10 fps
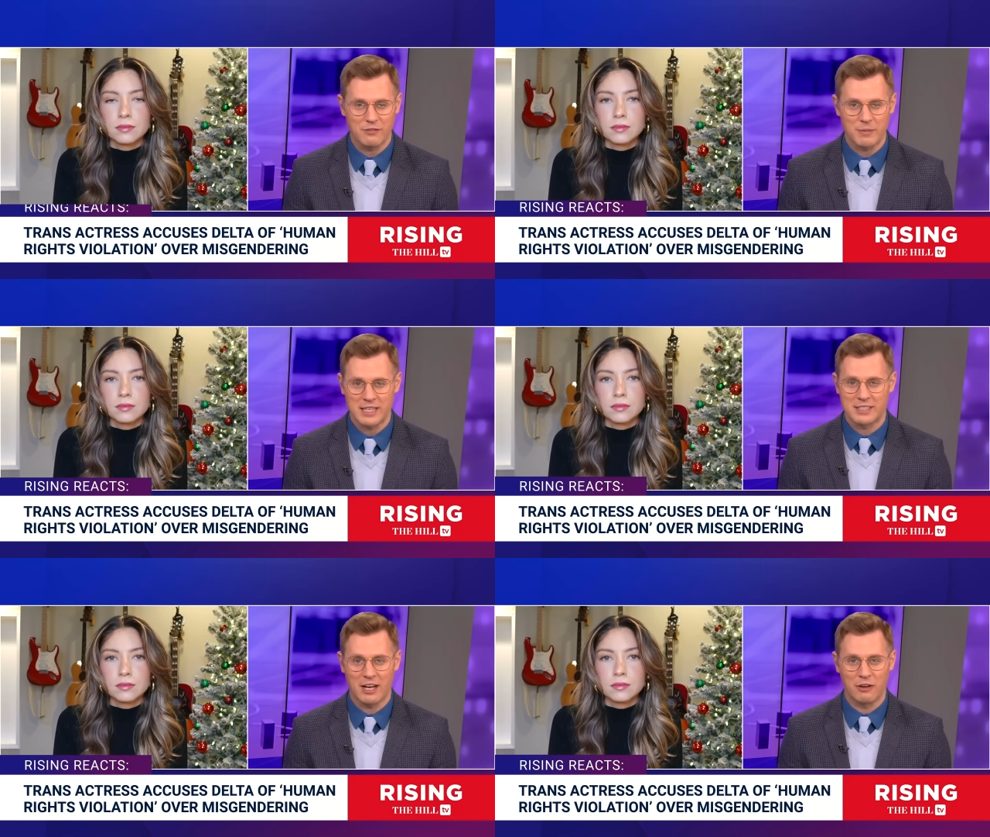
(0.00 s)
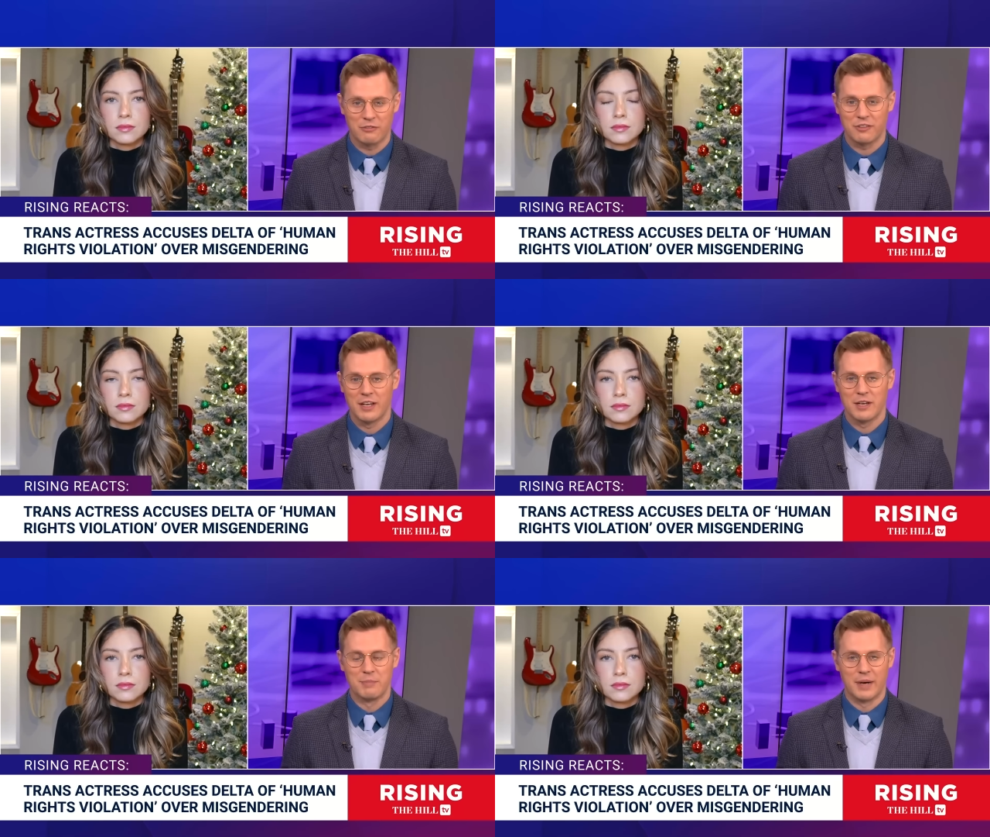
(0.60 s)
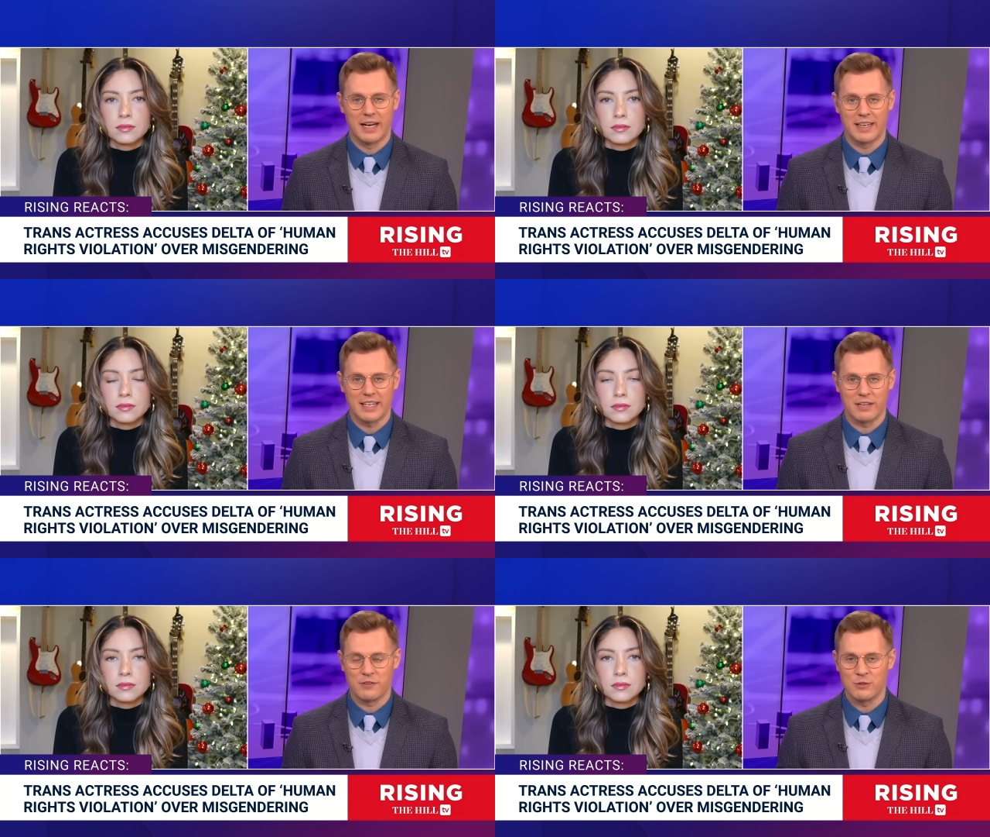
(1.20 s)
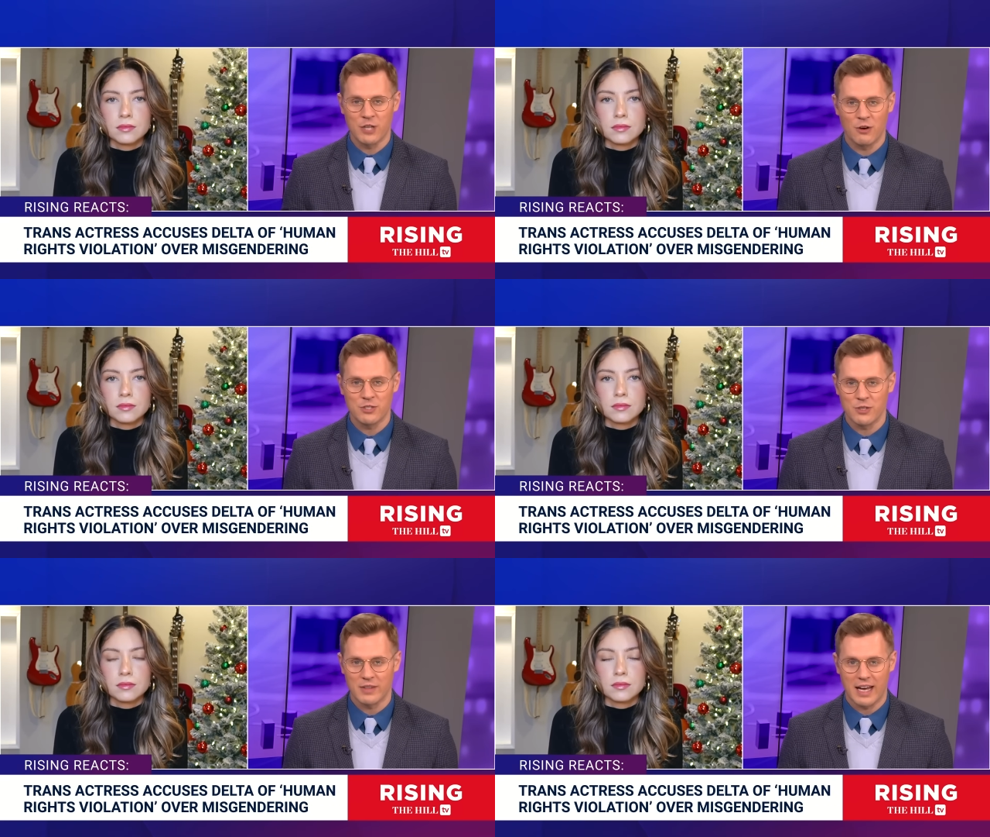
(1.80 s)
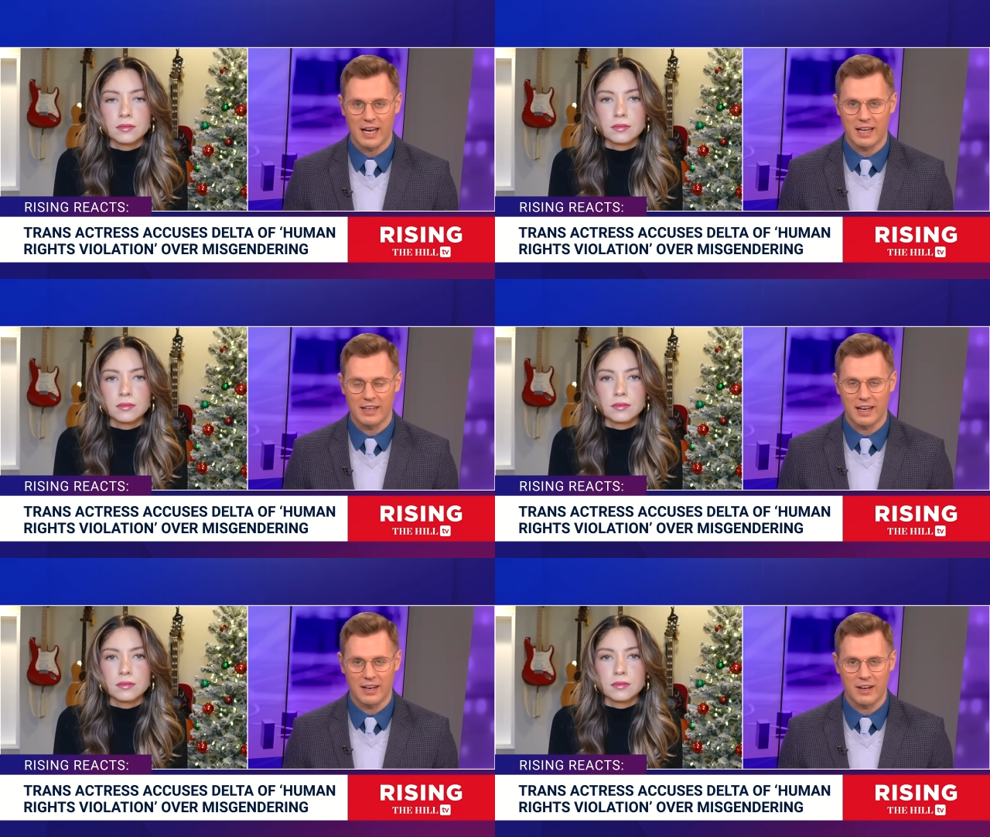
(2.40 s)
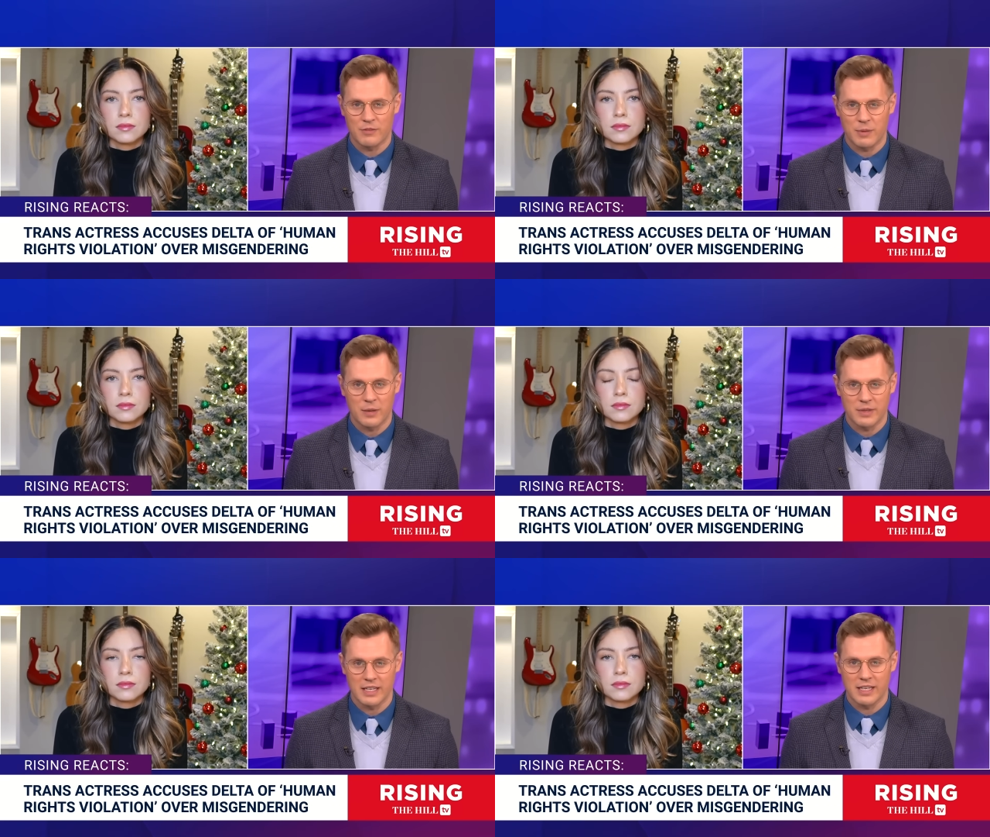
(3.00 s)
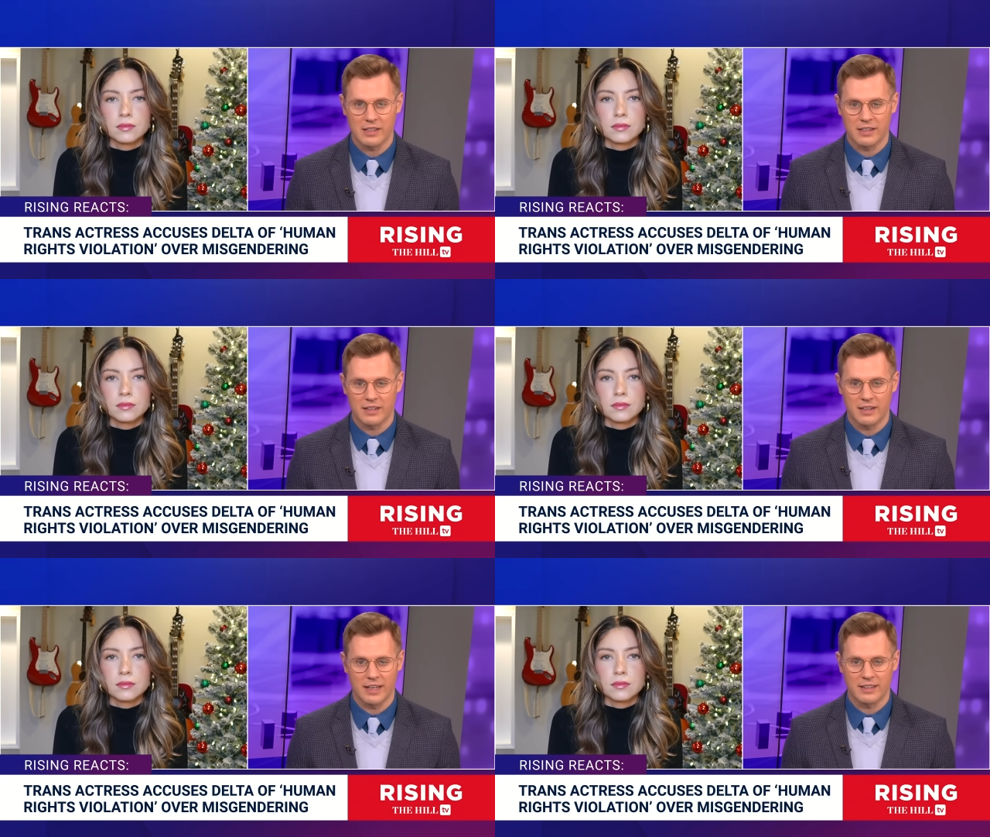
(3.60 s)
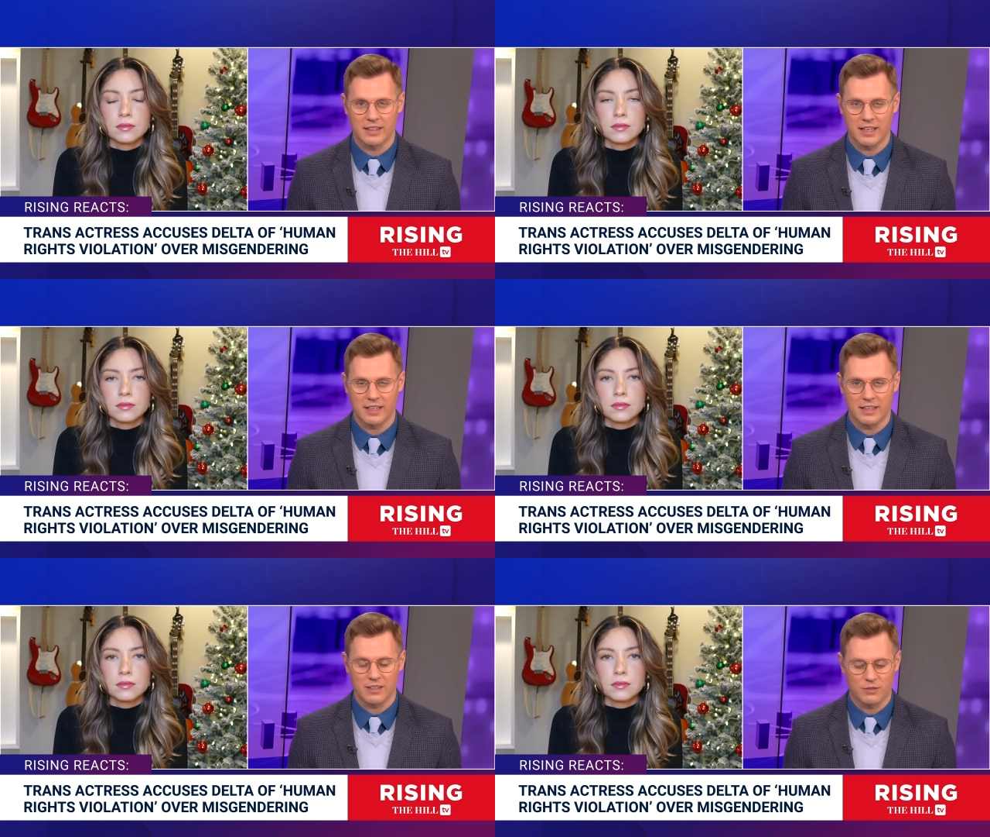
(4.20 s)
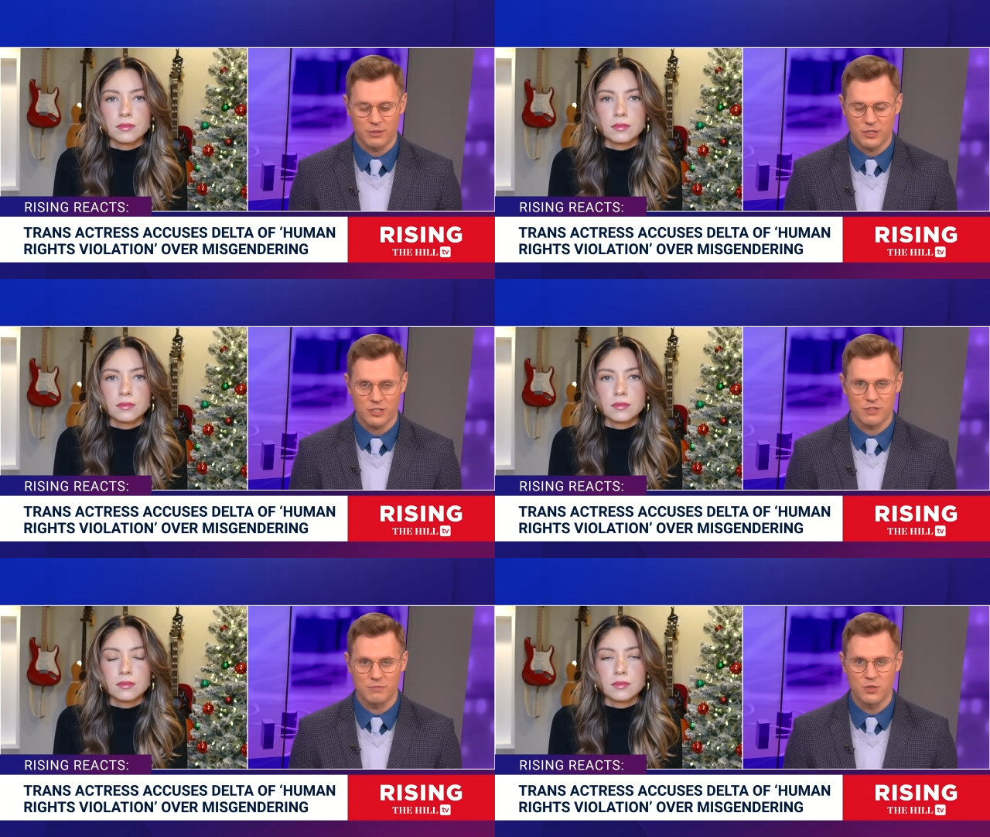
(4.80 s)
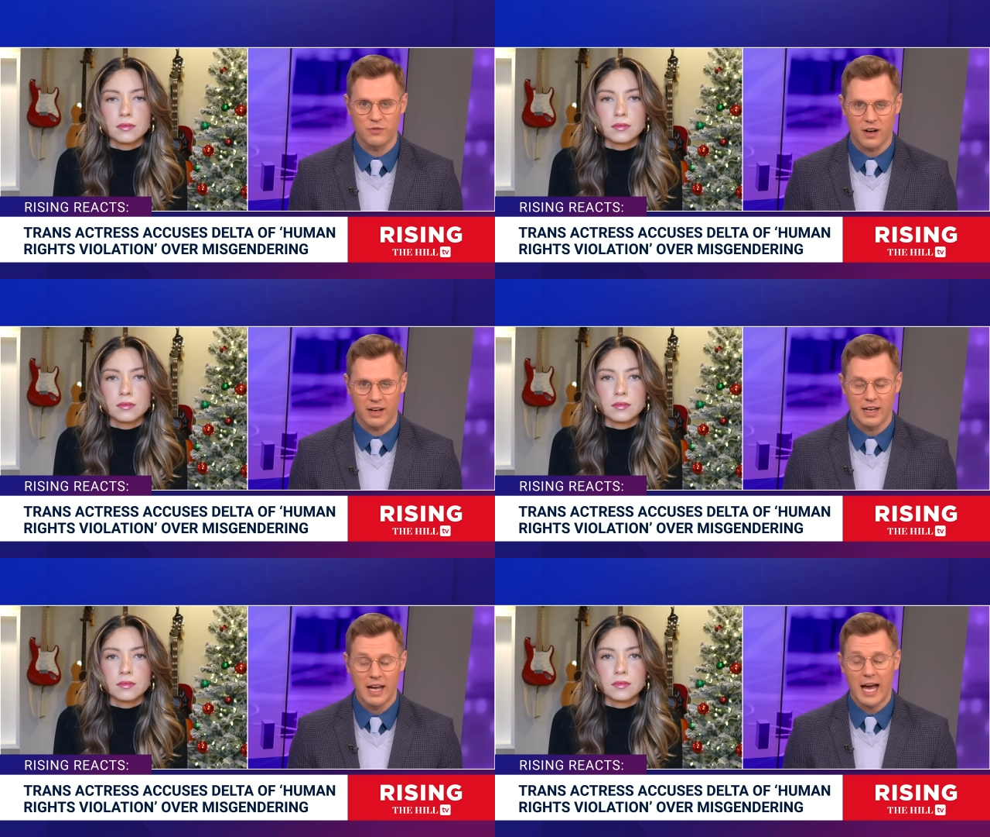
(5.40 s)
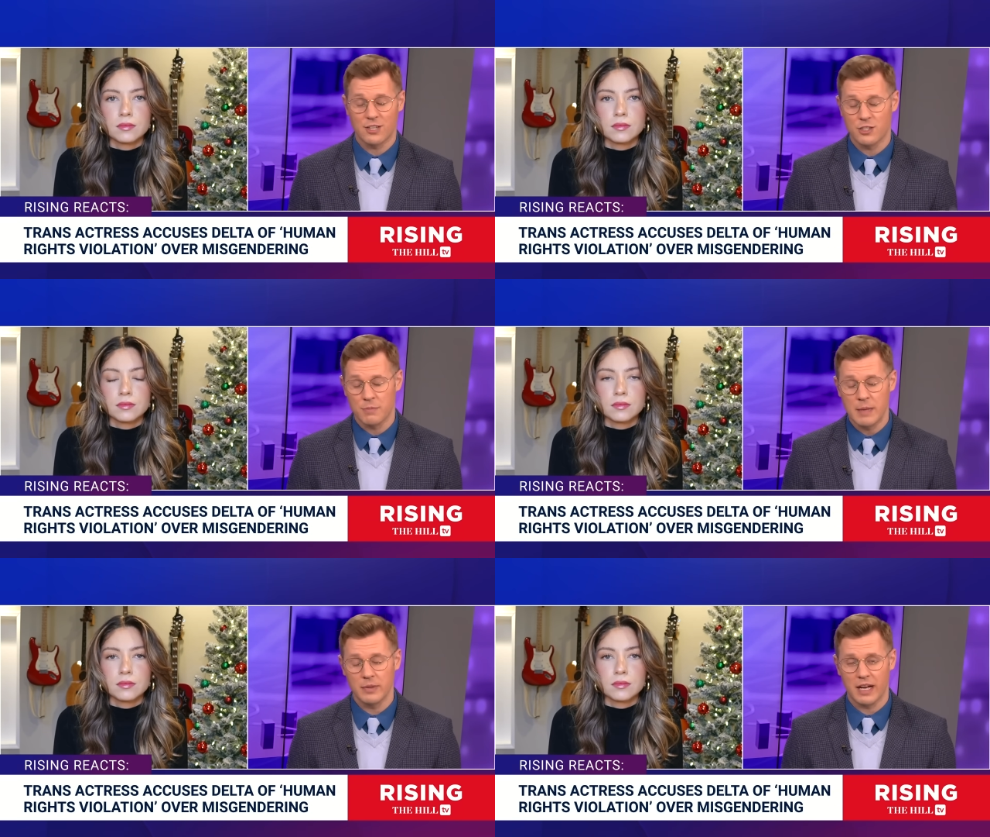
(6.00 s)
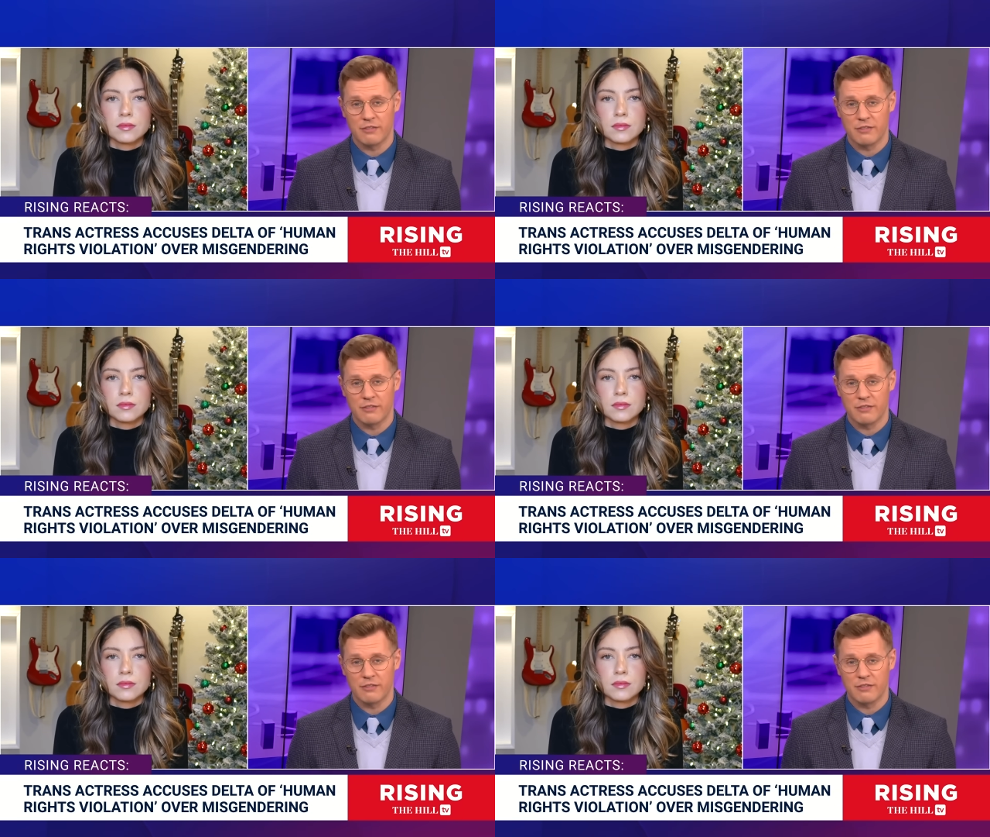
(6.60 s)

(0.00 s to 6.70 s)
Speaker 1: for myself, but if you don't do that, I don't have a problem with it either. And like, can we just move on? Actually, the people I